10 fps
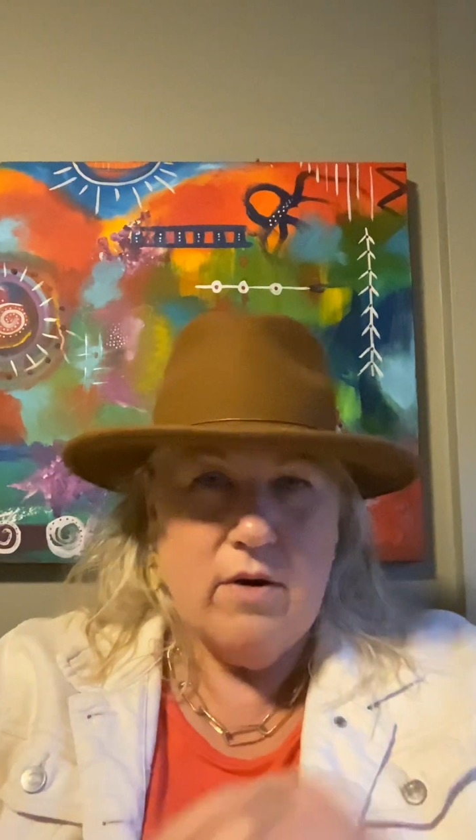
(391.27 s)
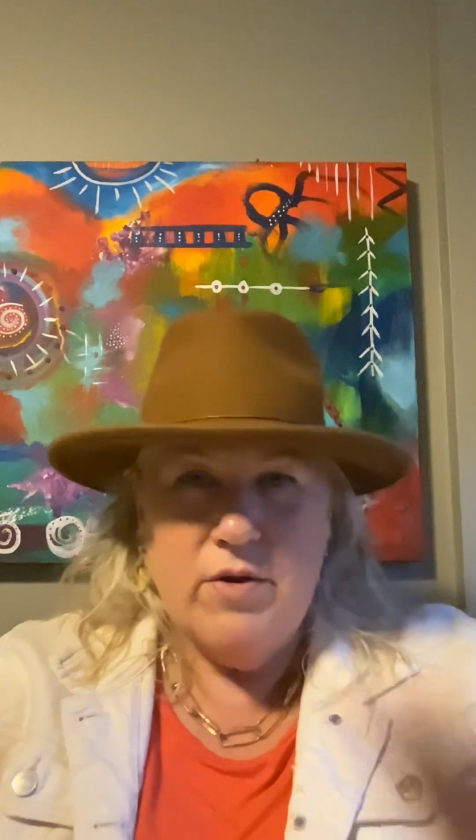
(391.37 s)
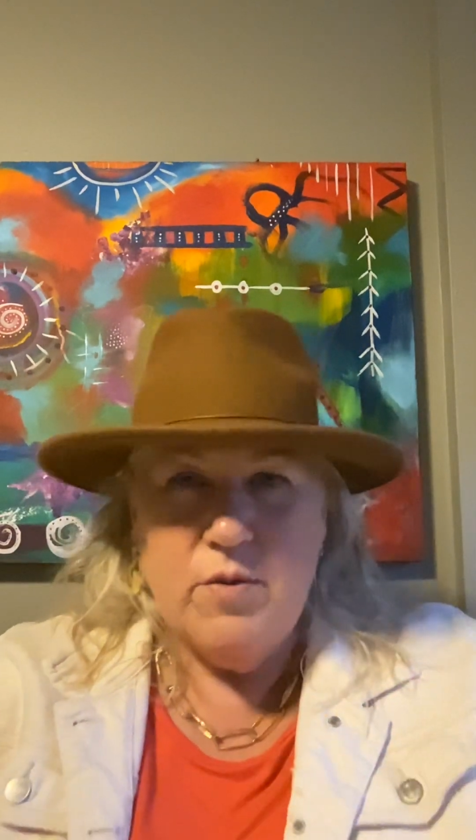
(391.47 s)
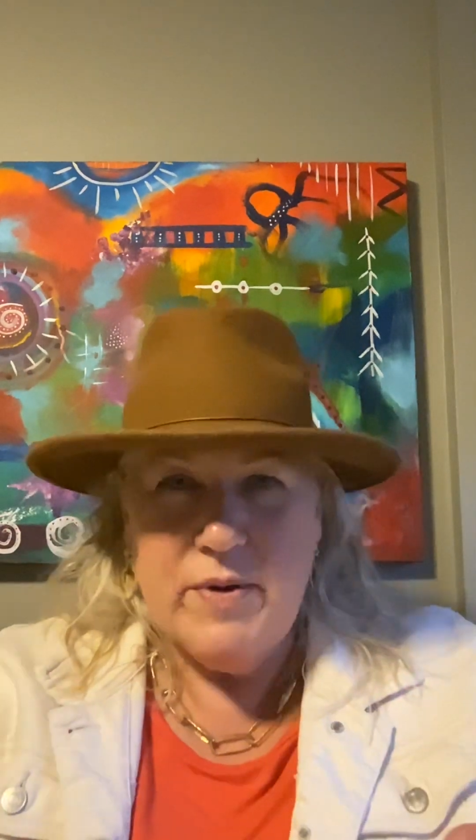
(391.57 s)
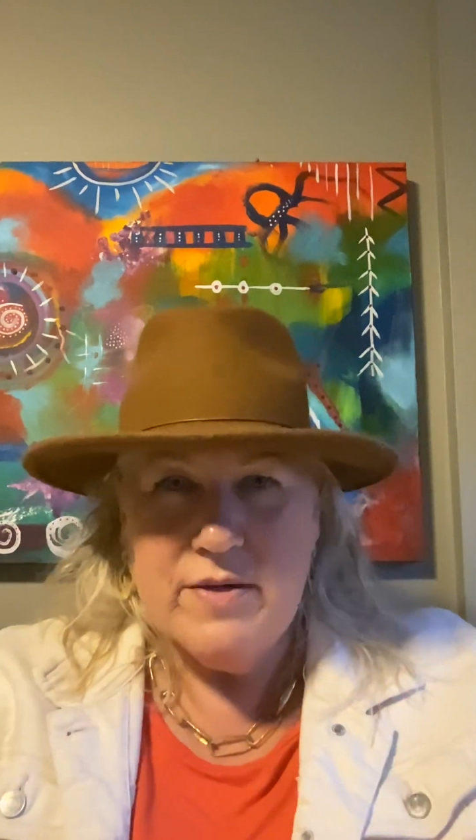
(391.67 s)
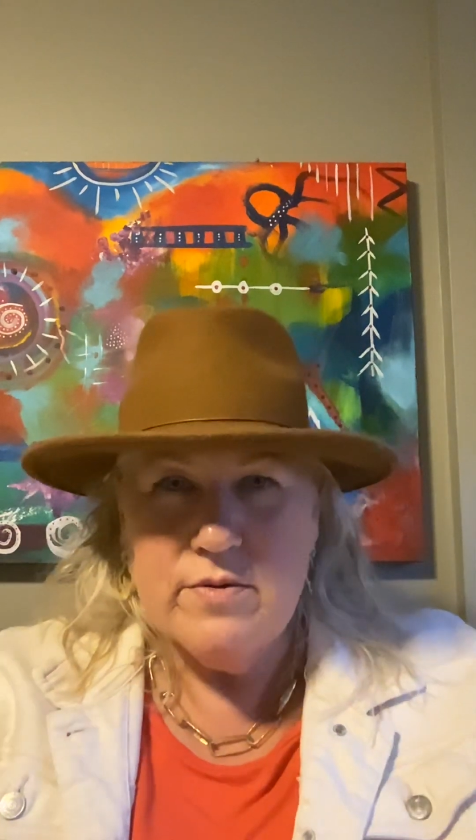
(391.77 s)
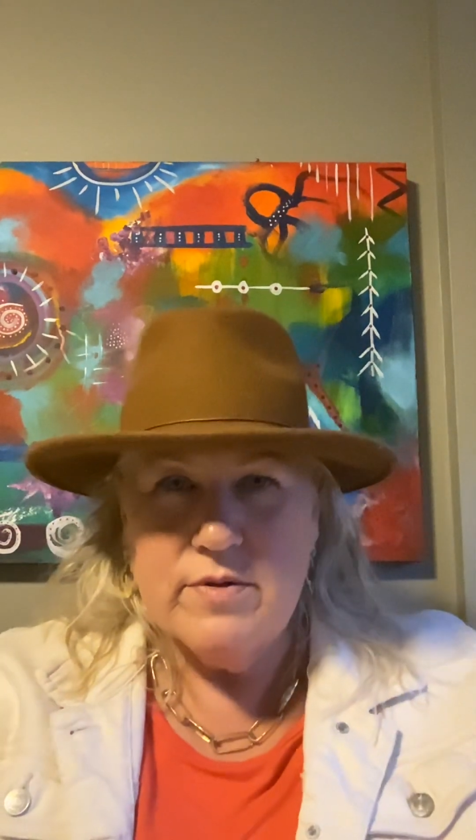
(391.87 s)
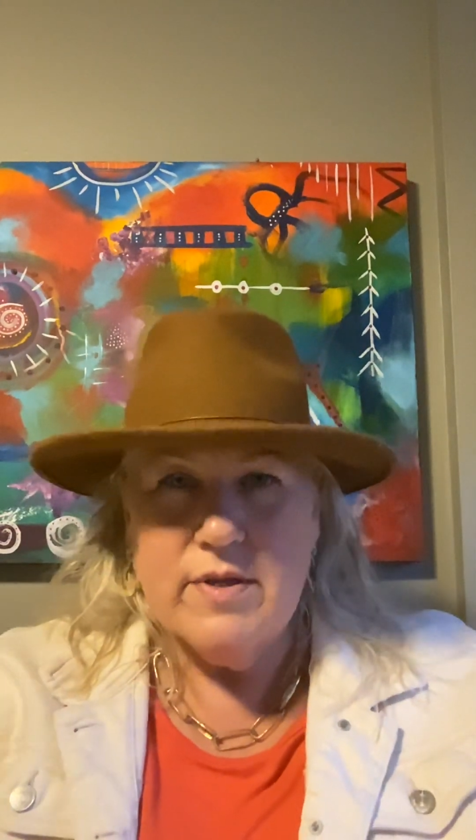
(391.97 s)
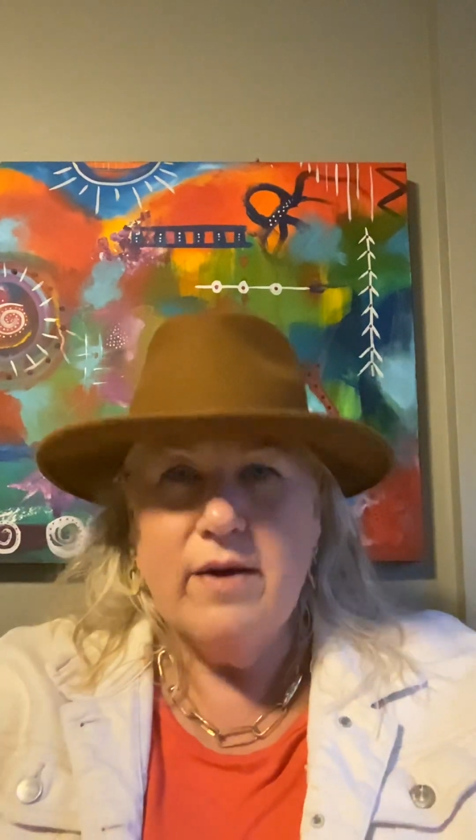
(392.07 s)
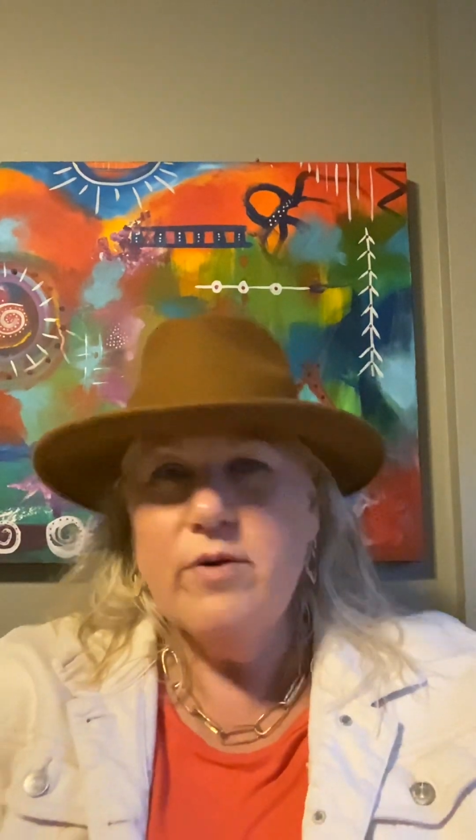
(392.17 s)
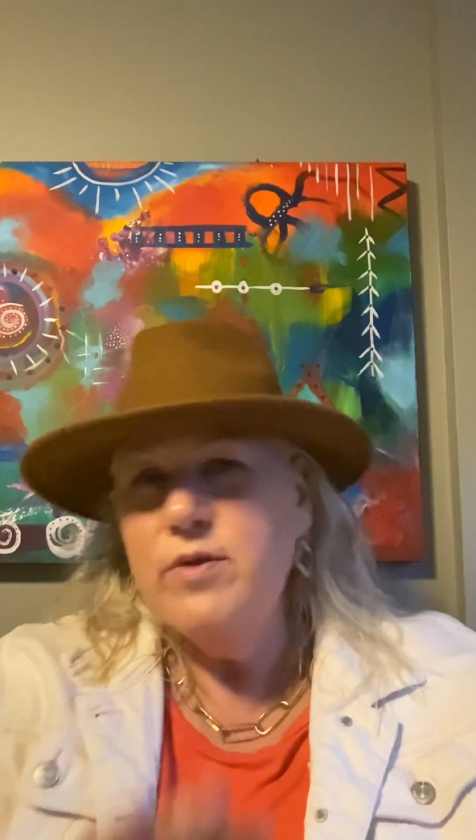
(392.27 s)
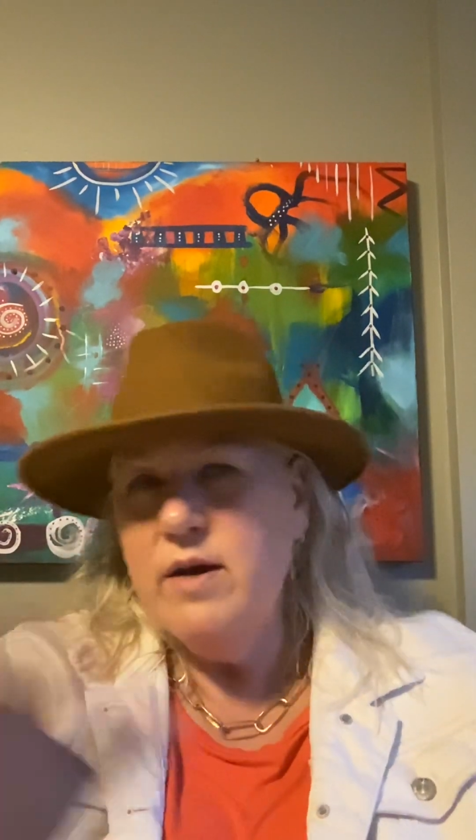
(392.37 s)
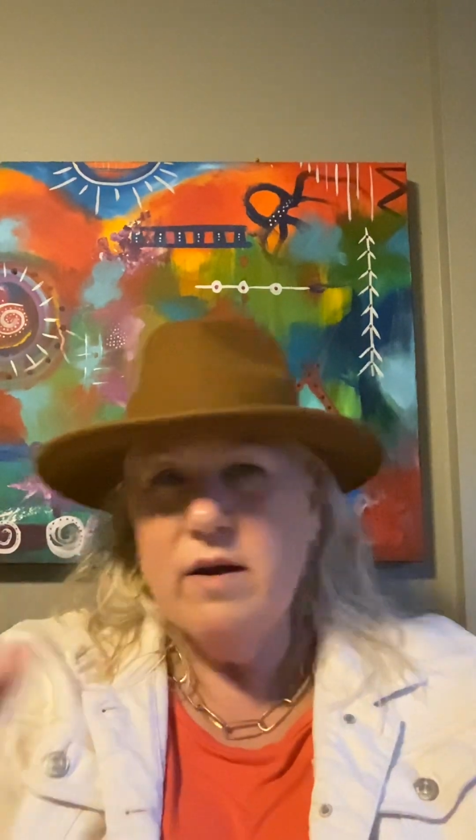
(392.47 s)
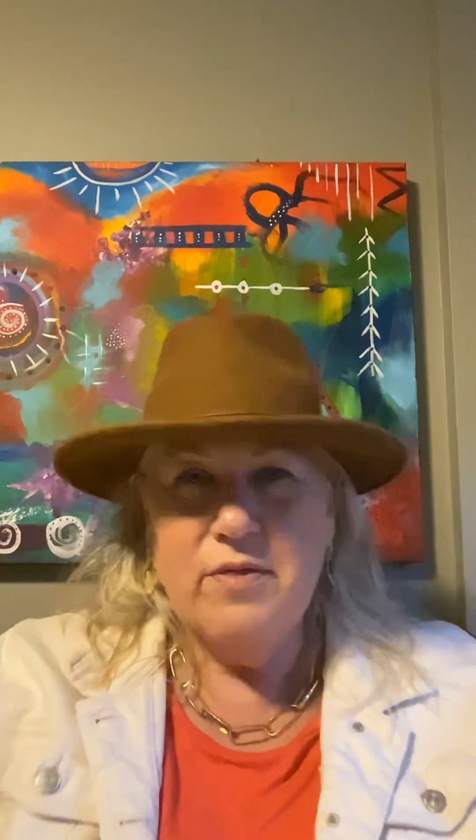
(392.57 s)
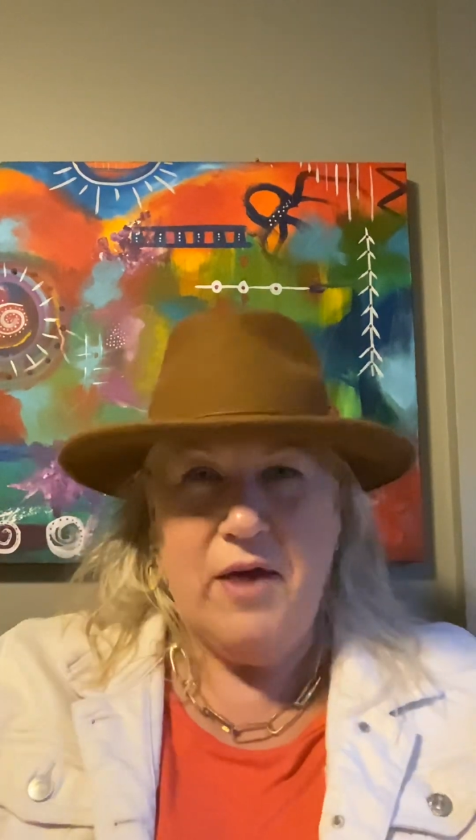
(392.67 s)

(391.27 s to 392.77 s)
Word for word: are the pixels there? Are they not